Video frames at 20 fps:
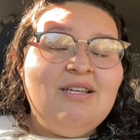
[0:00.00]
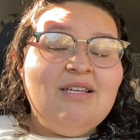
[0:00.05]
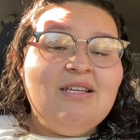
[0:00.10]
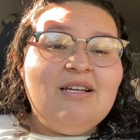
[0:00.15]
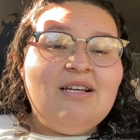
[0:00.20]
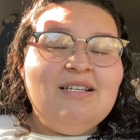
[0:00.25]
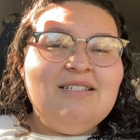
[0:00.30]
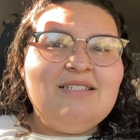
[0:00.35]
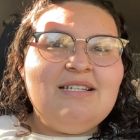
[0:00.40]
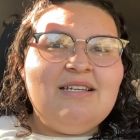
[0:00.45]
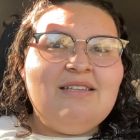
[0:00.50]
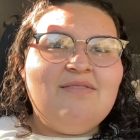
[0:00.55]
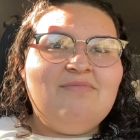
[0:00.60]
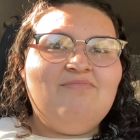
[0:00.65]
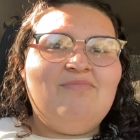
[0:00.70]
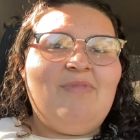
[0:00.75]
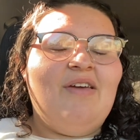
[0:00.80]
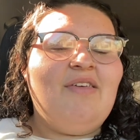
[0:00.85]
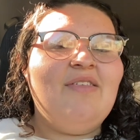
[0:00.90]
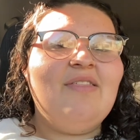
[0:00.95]
because
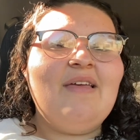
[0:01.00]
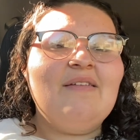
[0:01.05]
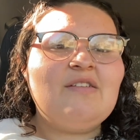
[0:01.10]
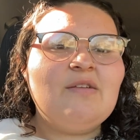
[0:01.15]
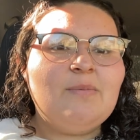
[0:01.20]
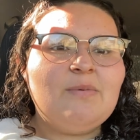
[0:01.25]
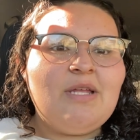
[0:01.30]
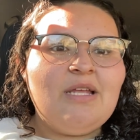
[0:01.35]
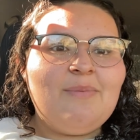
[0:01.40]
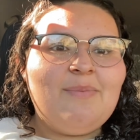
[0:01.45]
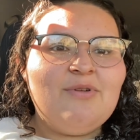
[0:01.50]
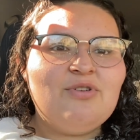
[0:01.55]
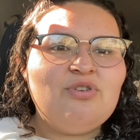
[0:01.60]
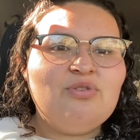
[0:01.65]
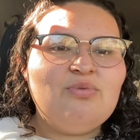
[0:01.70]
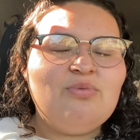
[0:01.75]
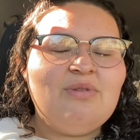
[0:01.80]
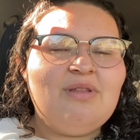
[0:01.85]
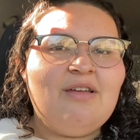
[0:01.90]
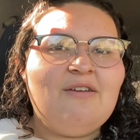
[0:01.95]
I think you have to take
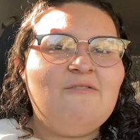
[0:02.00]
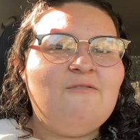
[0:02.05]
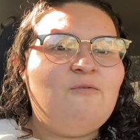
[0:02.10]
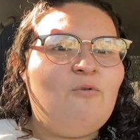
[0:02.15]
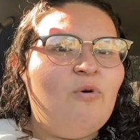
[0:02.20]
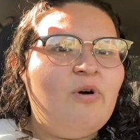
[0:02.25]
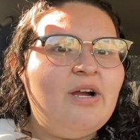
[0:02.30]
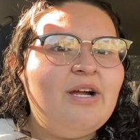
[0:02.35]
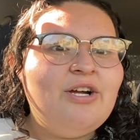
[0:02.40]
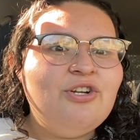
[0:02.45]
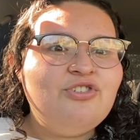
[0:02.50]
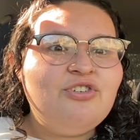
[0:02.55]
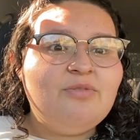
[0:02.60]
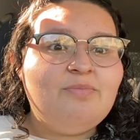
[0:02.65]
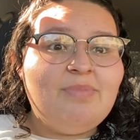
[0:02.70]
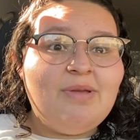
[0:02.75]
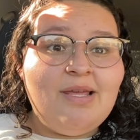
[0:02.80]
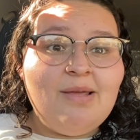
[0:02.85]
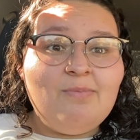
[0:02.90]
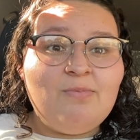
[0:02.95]
pictures with like 400
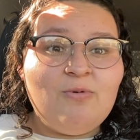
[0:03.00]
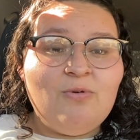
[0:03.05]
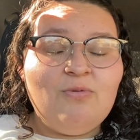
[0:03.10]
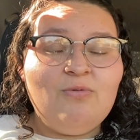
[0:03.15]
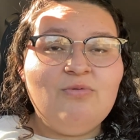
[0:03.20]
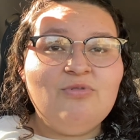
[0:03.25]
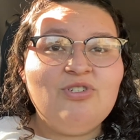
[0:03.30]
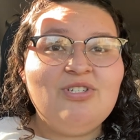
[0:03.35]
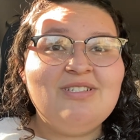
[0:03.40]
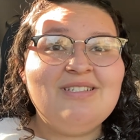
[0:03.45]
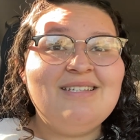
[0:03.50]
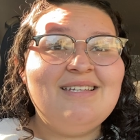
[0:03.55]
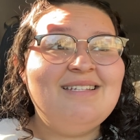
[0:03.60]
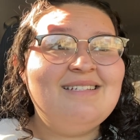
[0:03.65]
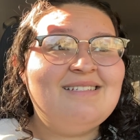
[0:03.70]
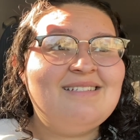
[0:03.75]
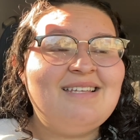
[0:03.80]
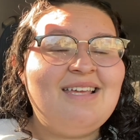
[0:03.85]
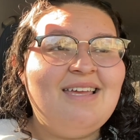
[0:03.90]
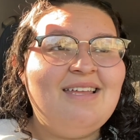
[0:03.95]
people, which is
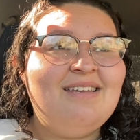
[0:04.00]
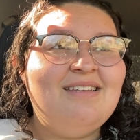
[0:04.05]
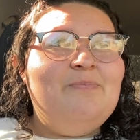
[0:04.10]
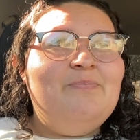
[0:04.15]
insane.